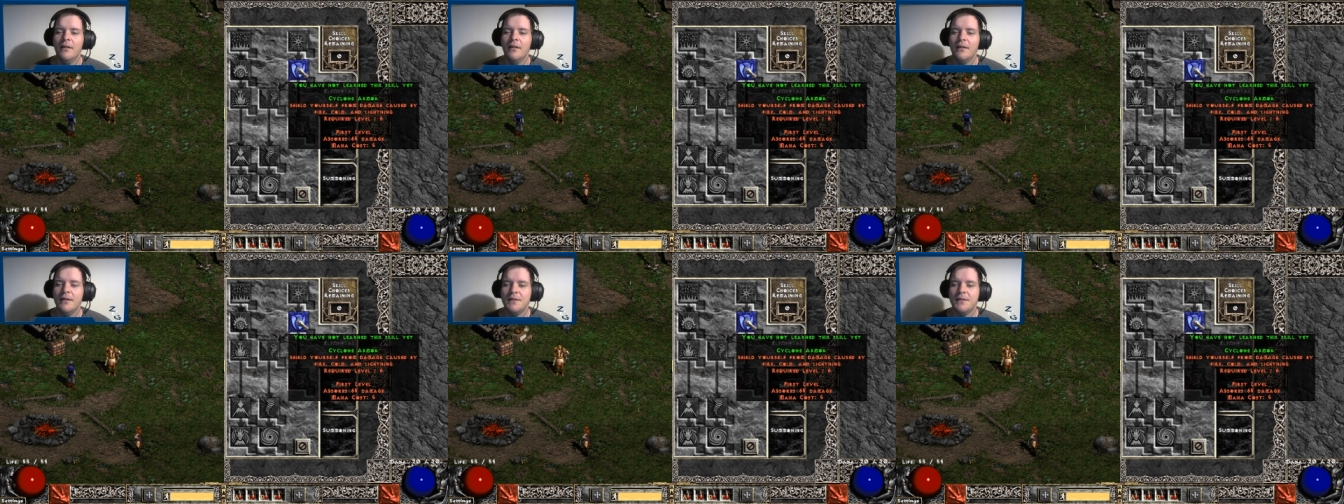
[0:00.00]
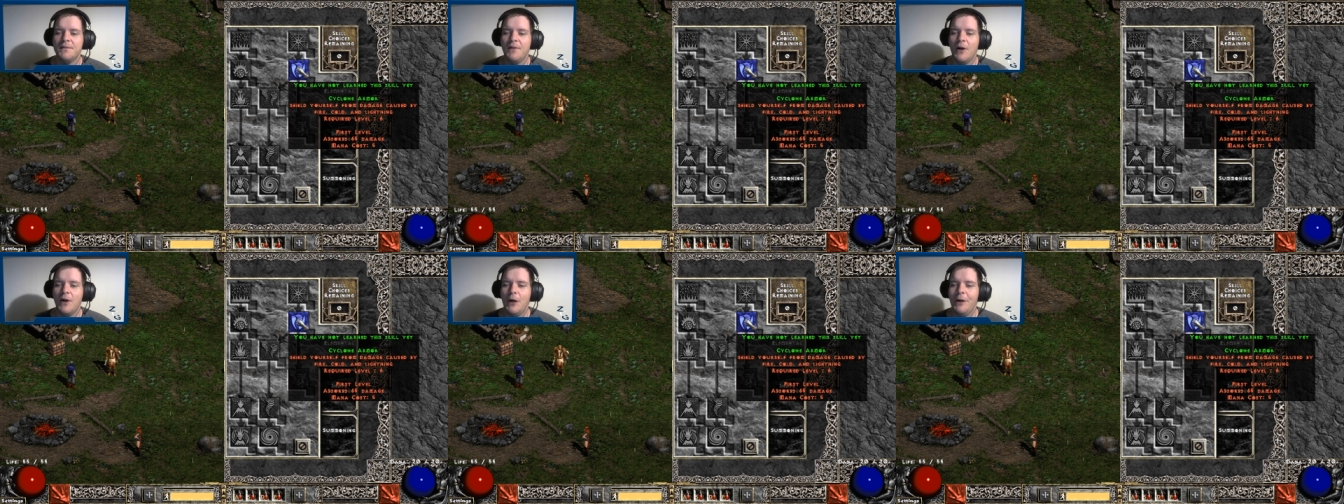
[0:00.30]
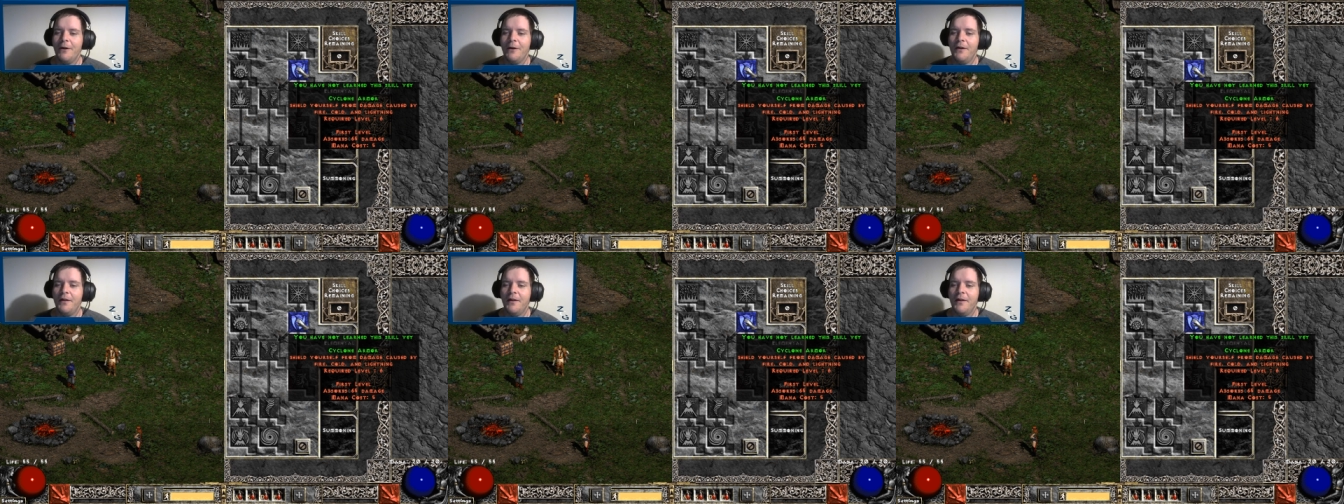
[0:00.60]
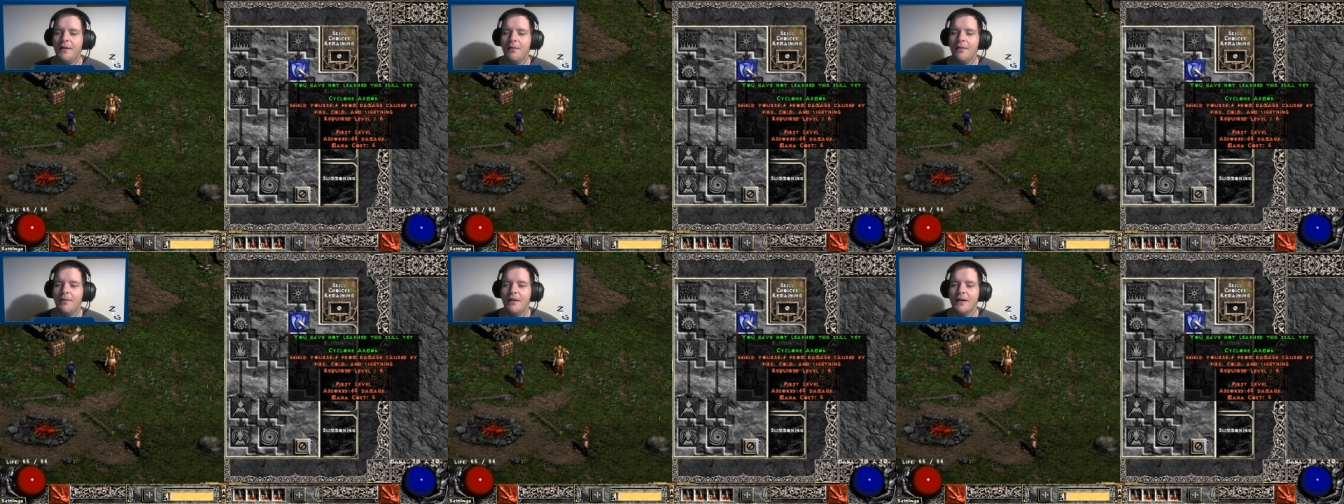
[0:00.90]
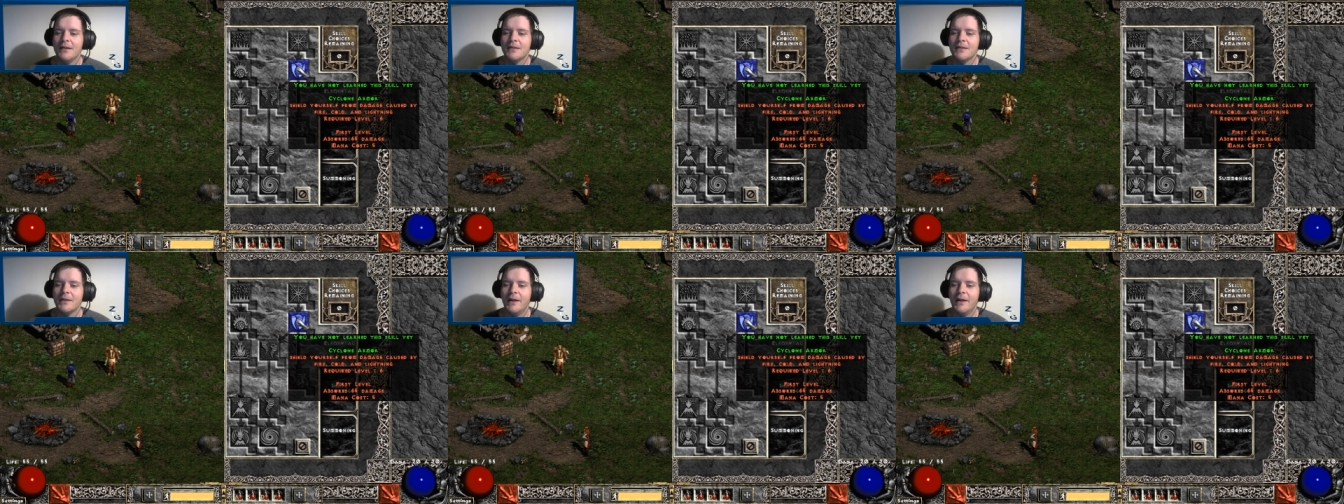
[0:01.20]
It's very good in
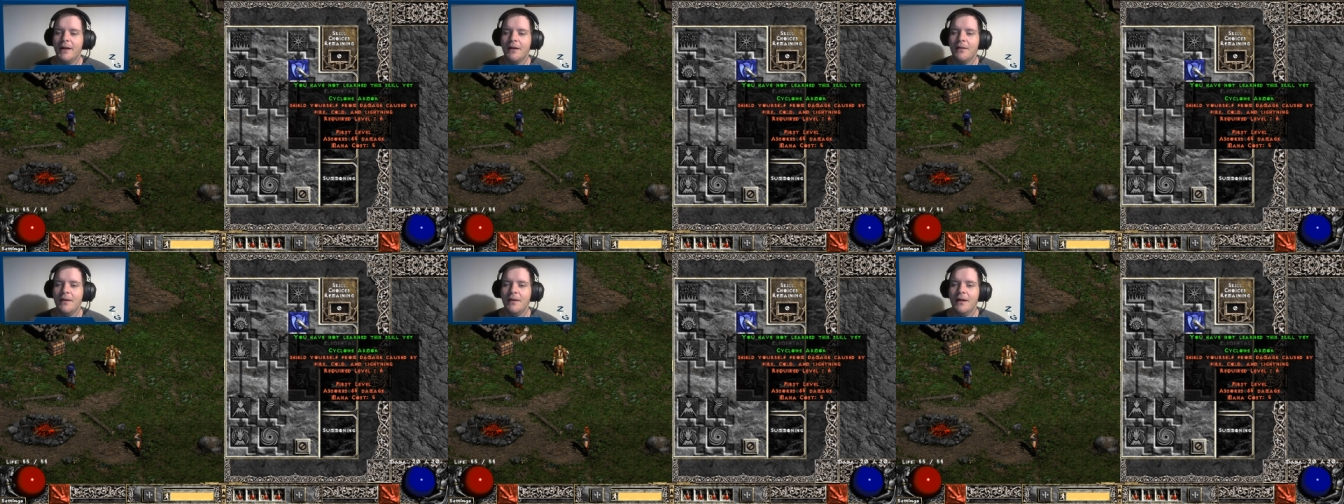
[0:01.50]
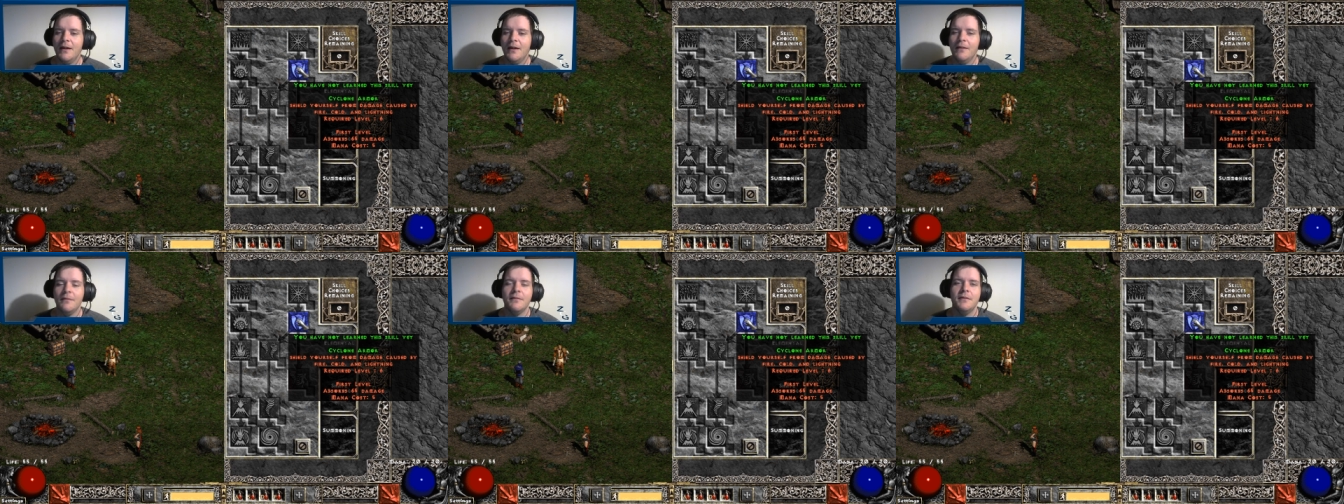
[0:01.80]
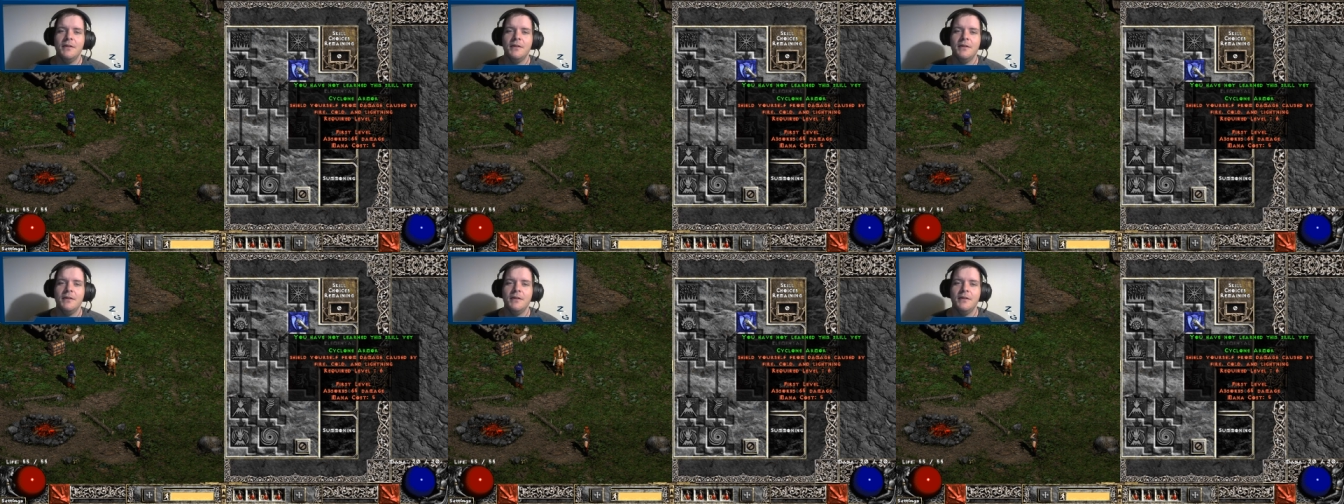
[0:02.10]
things like the